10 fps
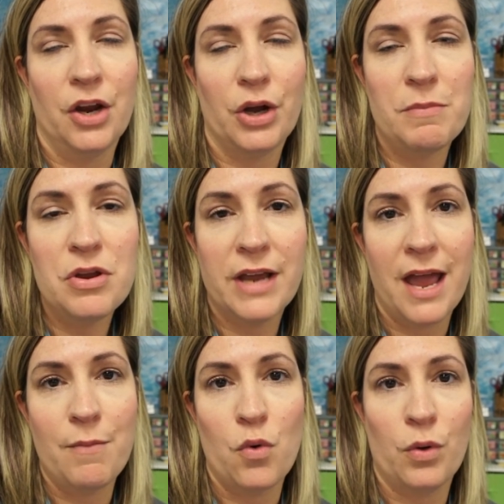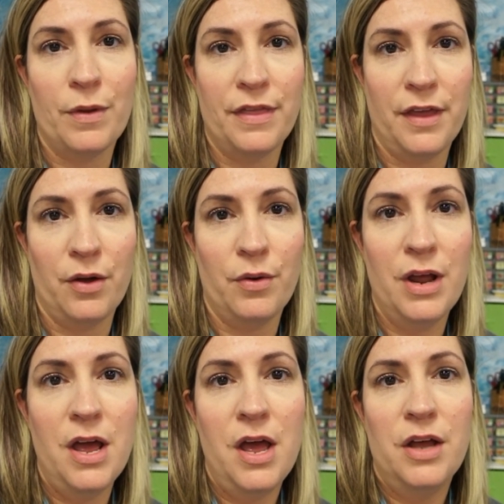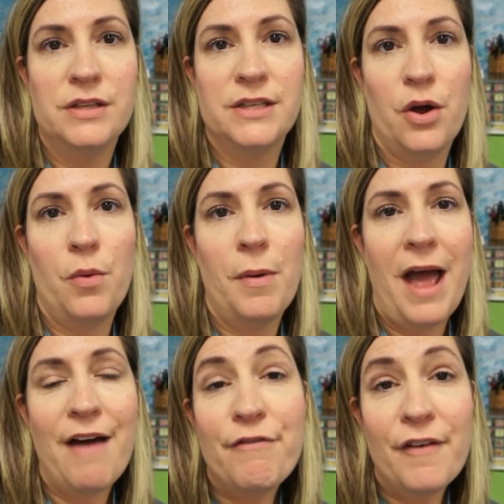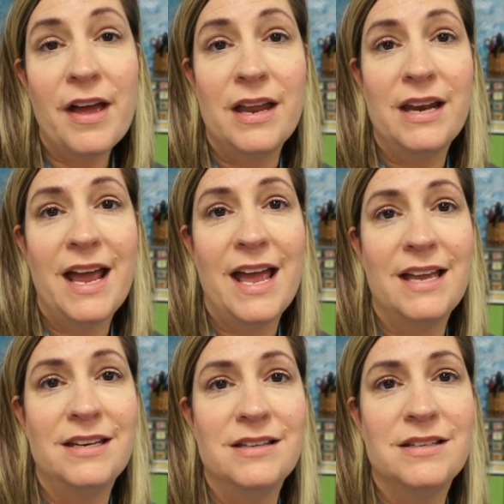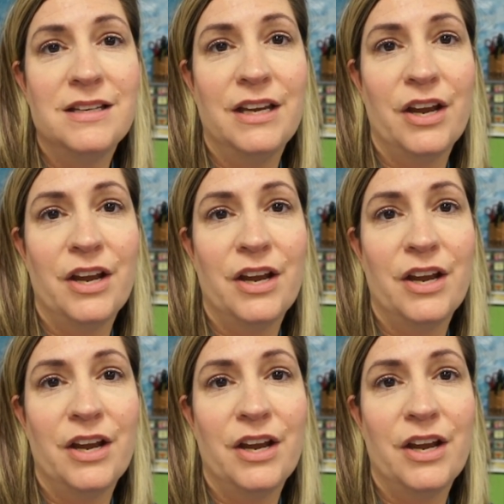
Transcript: communicate more with you. So have fun and